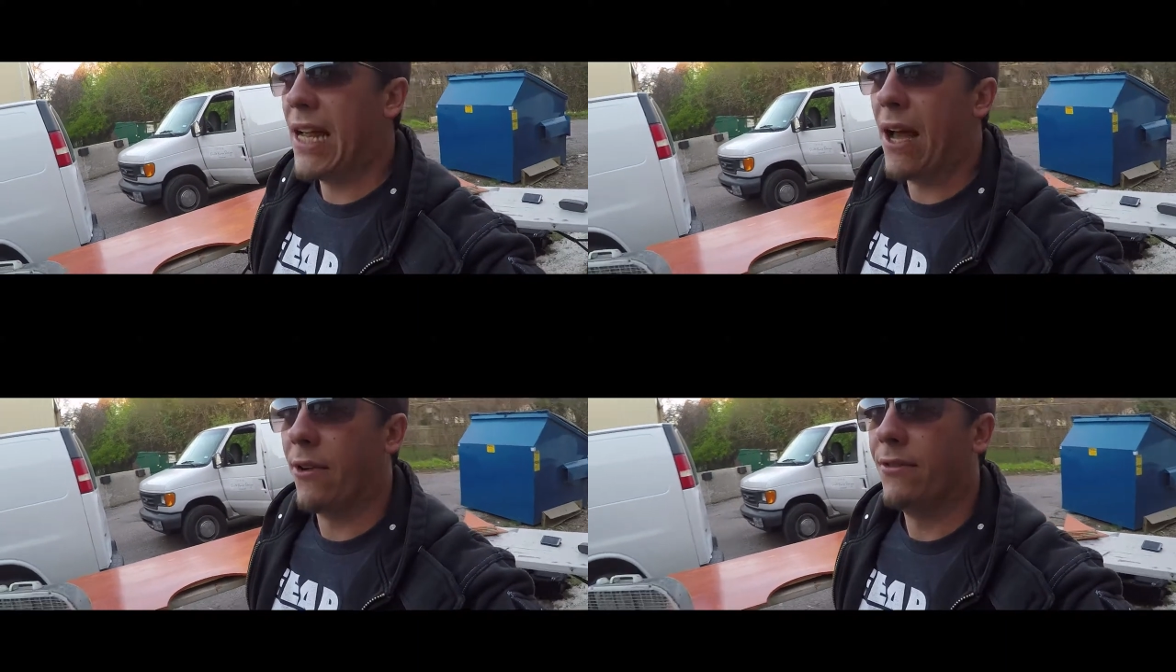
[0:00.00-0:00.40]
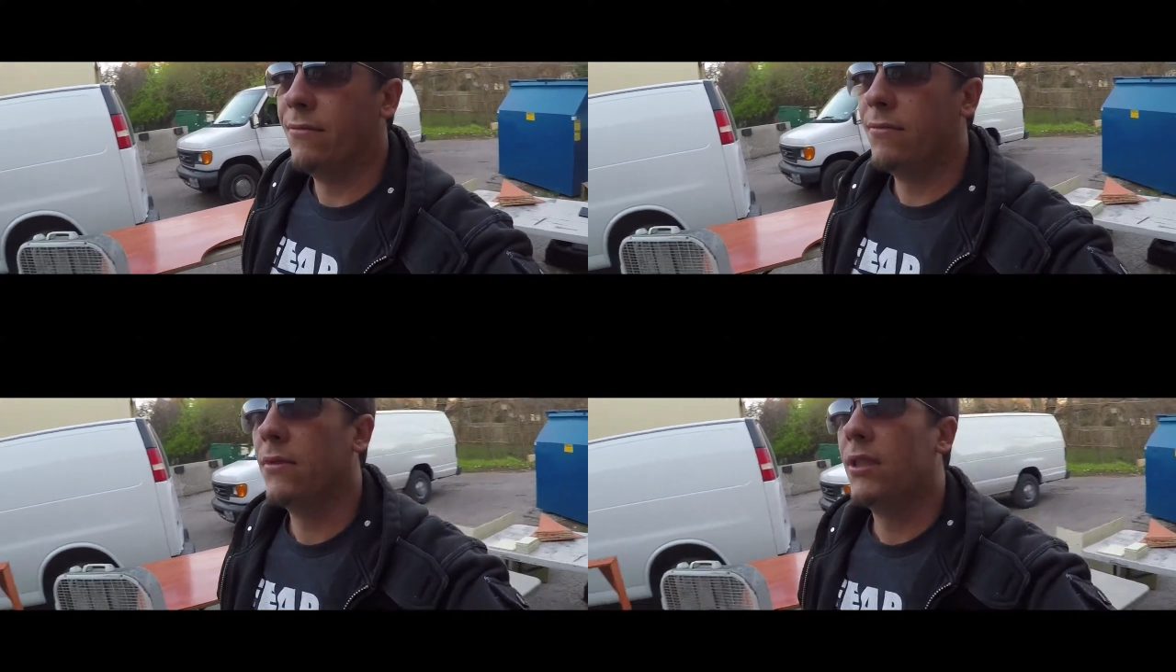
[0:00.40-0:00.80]
down,
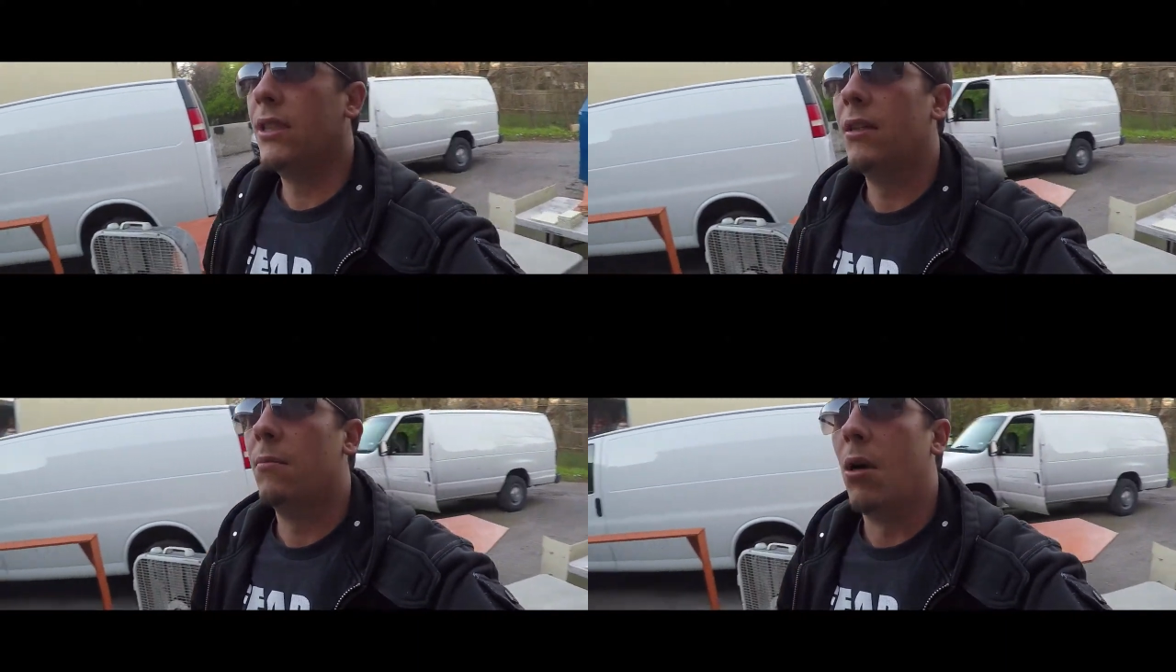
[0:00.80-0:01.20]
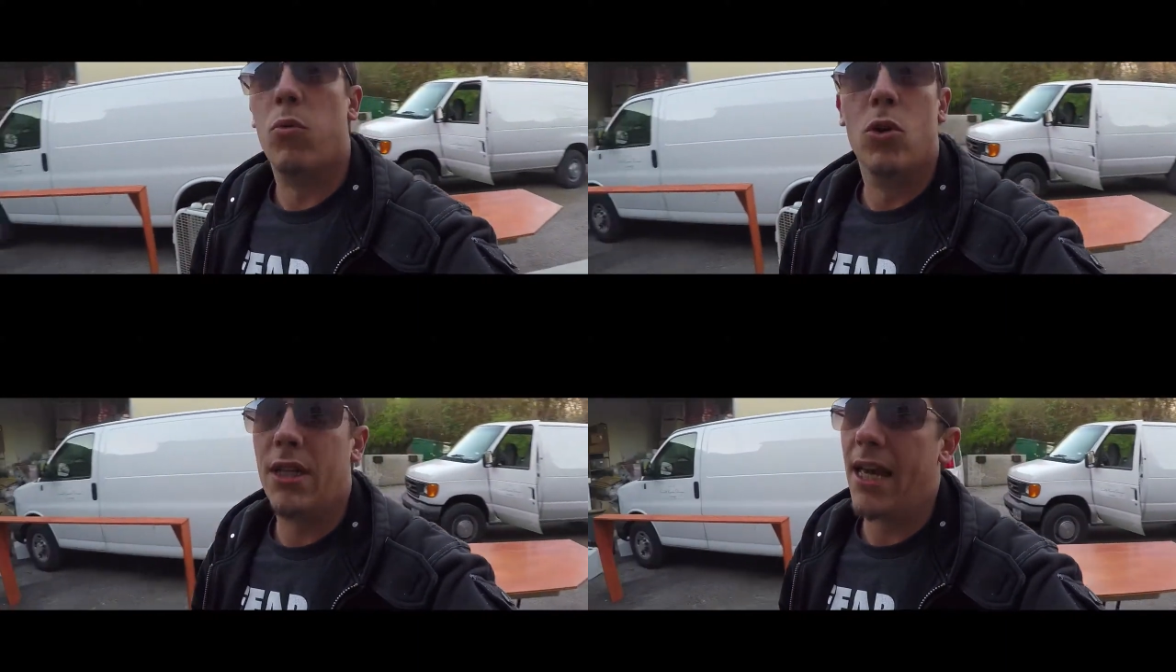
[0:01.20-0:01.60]
but
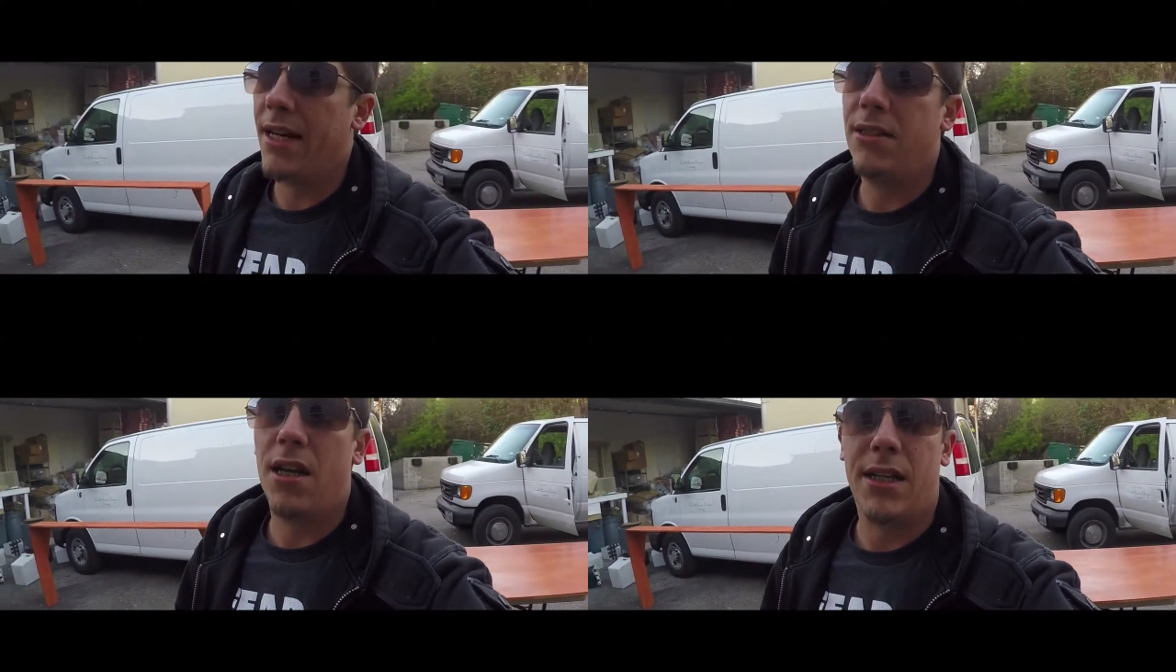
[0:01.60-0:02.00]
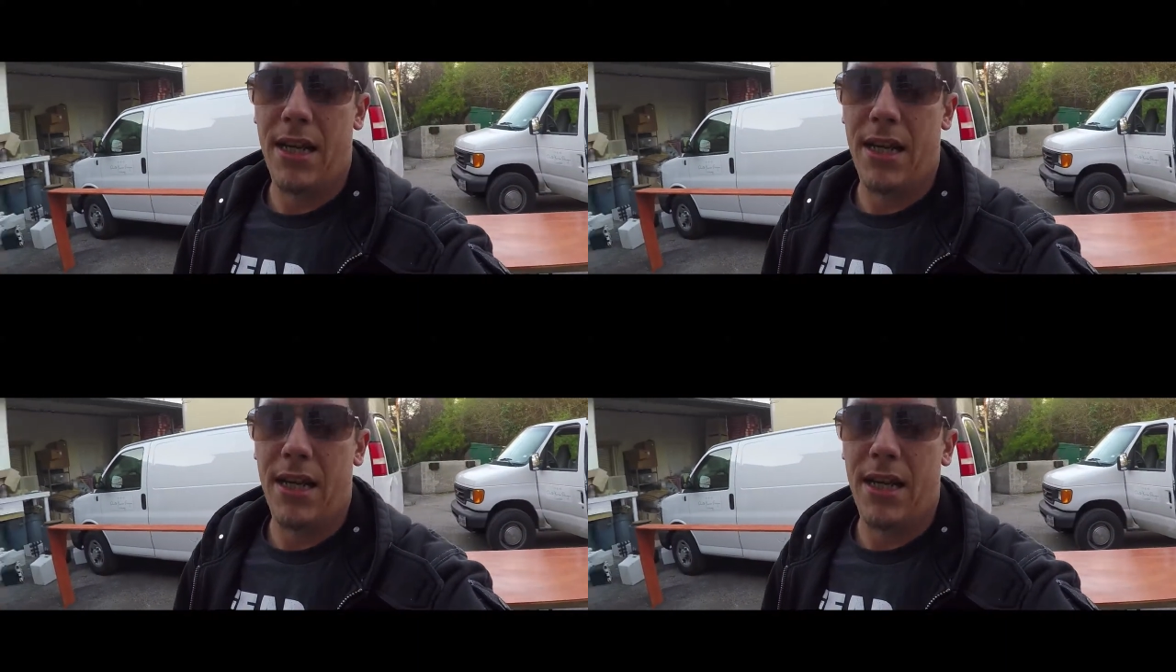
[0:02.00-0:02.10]
we'll get it done,